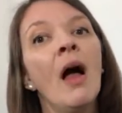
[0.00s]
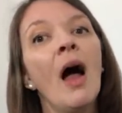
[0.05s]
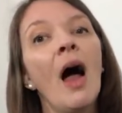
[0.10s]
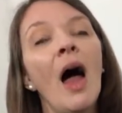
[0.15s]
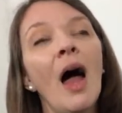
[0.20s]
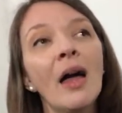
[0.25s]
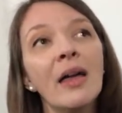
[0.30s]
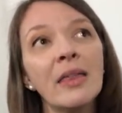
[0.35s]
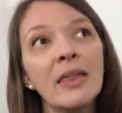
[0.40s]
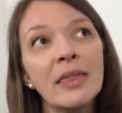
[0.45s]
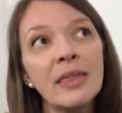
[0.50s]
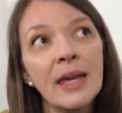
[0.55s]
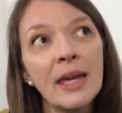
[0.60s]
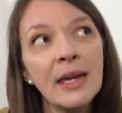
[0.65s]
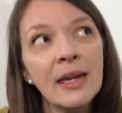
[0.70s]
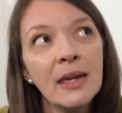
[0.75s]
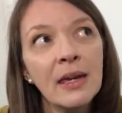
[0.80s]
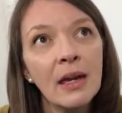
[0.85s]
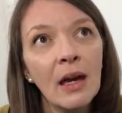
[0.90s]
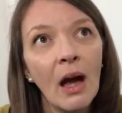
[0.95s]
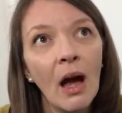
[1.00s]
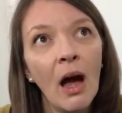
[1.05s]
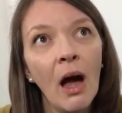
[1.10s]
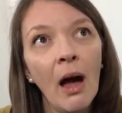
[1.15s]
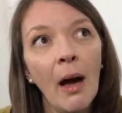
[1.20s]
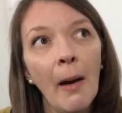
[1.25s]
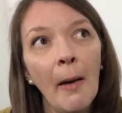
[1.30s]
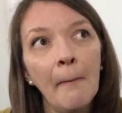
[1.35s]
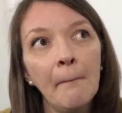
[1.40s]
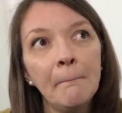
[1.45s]
I think,
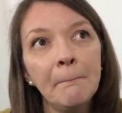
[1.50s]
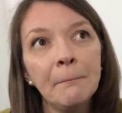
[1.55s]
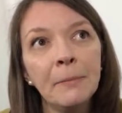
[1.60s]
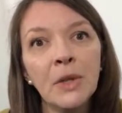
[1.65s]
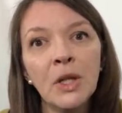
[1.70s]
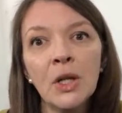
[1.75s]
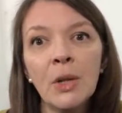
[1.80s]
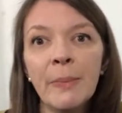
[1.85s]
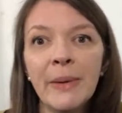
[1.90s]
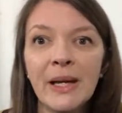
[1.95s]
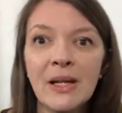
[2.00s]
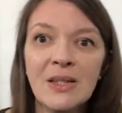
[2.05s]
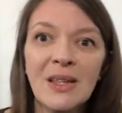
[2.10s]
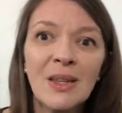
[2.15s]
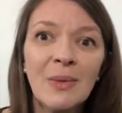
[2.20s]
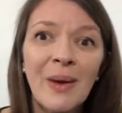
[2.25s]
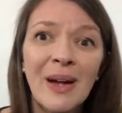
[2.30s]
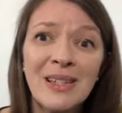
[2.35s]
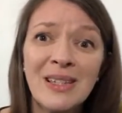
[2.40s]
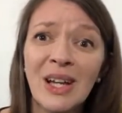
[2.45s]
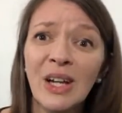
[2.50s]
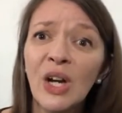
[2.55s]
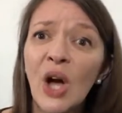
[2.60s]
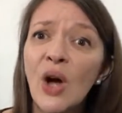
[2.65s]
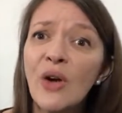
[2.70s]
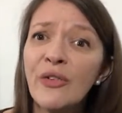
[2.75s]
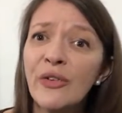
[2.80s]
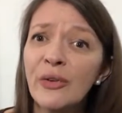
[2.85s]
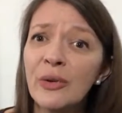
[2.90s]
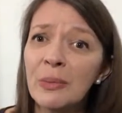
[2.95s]
because otherwise I
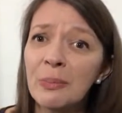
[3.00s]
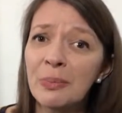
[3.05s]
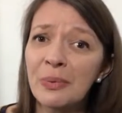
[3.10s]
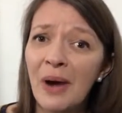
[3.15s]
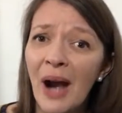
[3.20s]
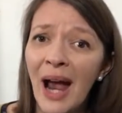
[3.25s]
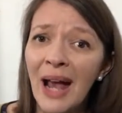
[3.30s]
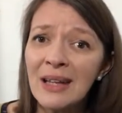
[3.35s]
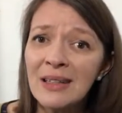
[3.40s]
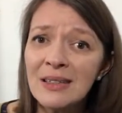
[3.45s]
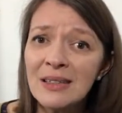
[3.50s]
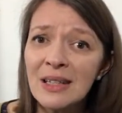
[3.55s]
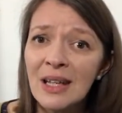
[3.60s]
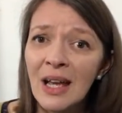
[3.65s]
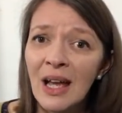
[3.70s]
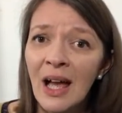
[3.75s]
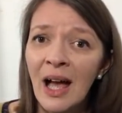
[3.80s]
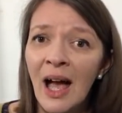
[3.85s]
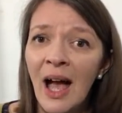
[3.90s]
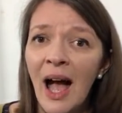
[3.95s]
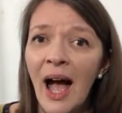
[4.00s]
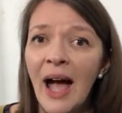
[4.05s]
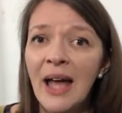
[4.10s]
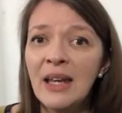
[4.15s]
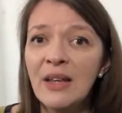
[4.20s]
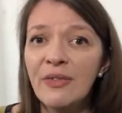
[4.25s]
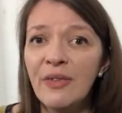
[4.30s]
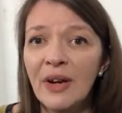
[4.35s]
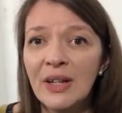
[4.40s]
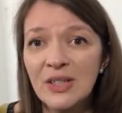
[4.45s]
go for a brand, and
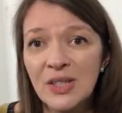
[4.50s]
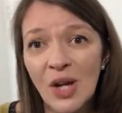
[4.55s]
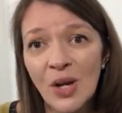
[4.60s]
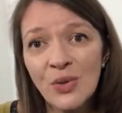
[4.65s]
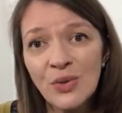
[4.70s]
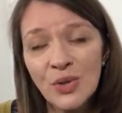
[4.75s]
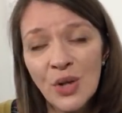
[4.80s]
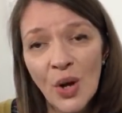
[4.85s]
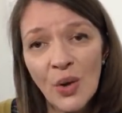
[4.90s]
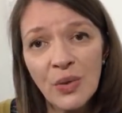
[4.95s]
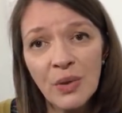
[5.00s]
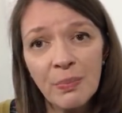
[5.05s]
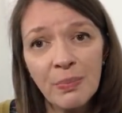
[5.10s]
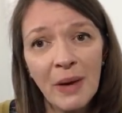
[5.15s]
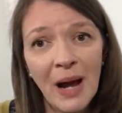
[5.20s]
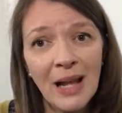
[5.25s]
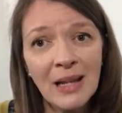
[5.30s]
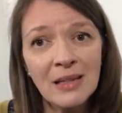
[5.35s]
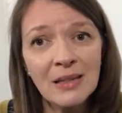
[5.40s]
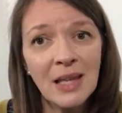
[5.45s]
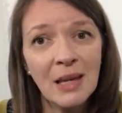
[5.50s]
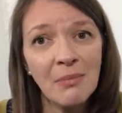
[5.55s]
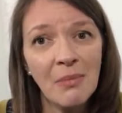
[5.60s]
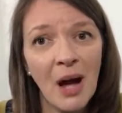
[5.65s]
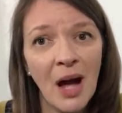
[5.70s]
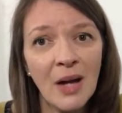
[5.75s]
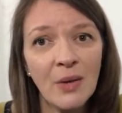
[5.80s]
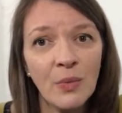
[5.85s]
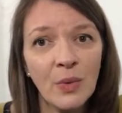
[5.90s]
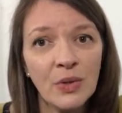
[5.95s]
if I don't know the brand, they
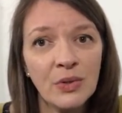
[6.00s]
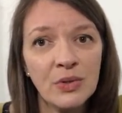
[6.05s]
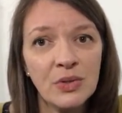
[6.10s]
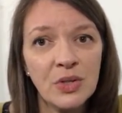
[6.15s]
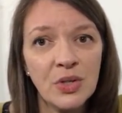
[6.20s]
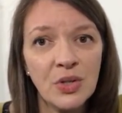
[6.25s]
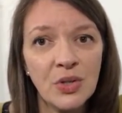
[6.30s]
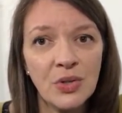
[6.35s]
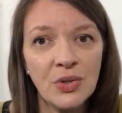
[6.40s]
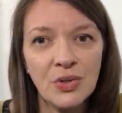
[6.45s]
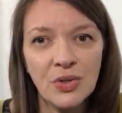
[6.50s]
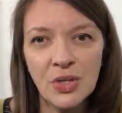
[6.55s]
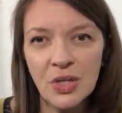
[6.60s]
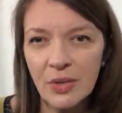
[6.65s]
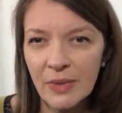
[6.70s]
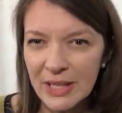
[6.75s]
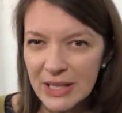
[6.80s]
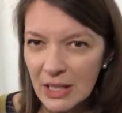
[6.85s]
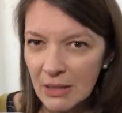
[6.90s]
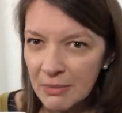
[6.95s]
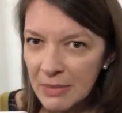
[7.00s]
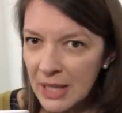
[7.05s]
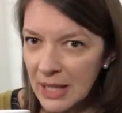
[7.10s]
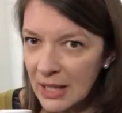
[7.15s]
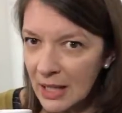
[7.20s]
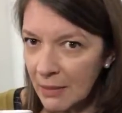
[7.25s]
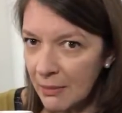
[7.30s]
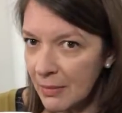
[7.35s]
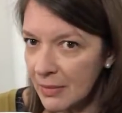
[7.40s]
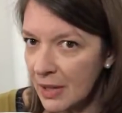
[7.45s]
might want to, do you know what I
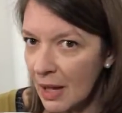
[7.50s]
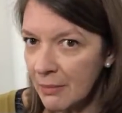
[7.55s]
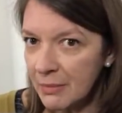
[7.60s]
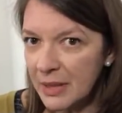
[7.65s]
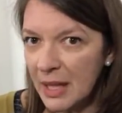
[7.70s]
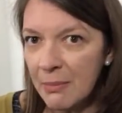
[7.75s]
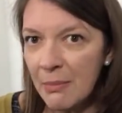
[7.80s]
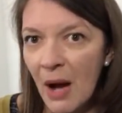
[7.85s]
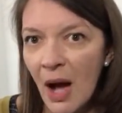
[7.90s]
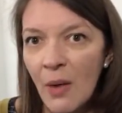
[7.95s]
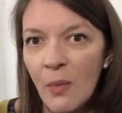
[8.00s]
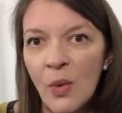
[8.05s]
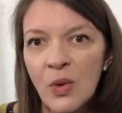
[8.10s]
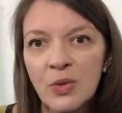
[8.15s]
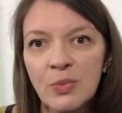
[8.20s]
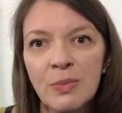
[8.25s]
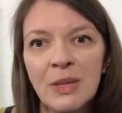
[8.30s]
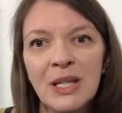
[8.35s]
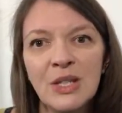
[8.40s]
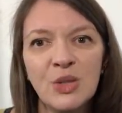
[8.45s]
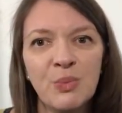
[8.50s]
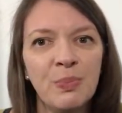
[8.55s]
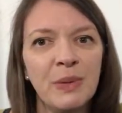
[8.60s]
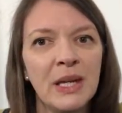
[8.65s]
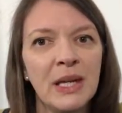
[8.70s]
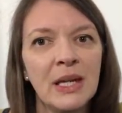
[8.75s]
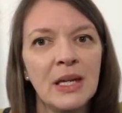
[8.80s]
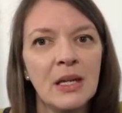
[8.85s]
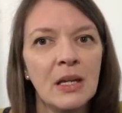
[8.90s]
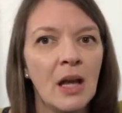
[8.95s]
mean? They might want me to
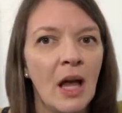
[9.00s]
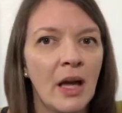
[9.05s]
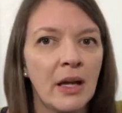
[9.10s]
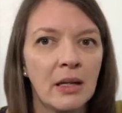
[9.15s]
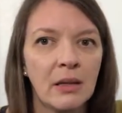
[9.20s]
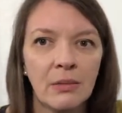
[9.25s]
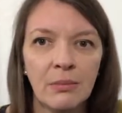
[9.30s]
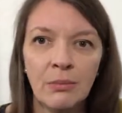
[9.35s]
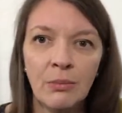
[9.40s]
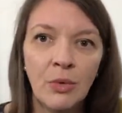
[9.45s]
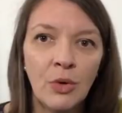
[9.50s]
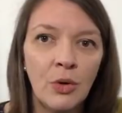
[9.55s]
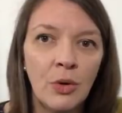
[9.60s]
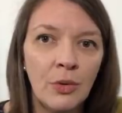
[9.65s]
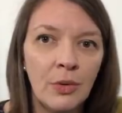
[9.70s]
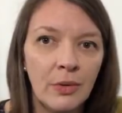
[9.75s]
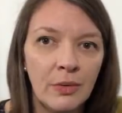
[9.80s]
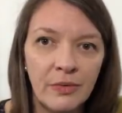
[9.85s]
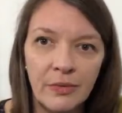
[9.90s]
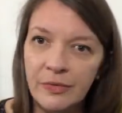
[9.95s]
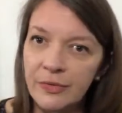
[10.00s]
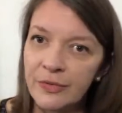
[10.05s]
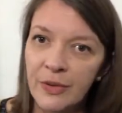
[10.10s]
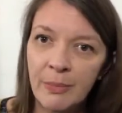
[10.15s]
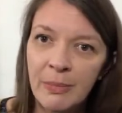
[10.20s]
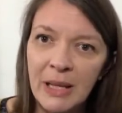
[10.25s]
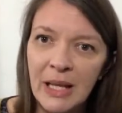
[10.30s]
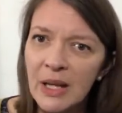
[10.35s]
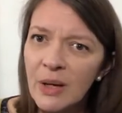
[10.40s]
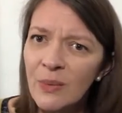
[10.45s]
be like more
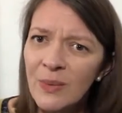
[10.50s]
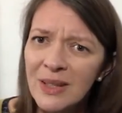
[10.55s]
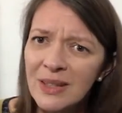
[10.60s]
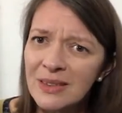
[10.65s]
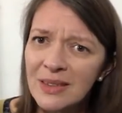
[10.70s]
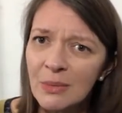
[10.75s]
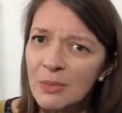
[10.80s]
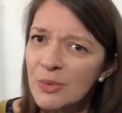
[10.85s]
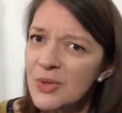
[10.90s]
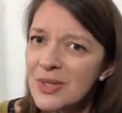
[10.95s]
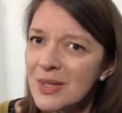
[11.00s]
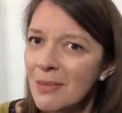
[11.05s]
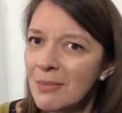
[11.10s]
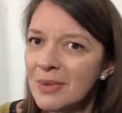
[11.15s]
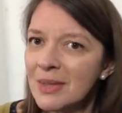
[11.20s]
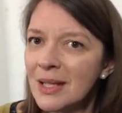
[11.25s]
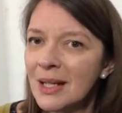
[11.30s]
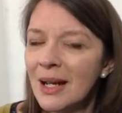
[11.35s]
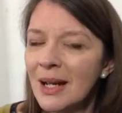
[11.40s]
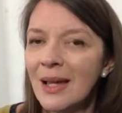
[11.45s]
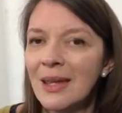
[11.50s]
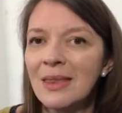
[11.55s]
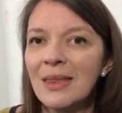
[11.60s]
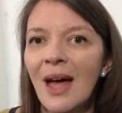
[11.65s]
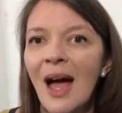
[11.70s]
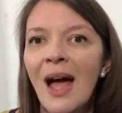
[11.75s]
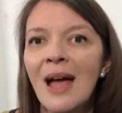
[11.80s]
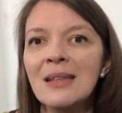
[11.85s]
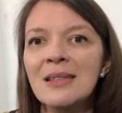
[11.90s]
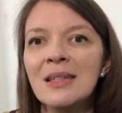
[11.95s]
familiar with them or something like
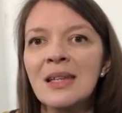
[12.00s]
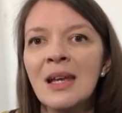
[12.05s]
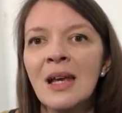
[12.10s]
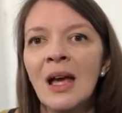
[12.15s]
that.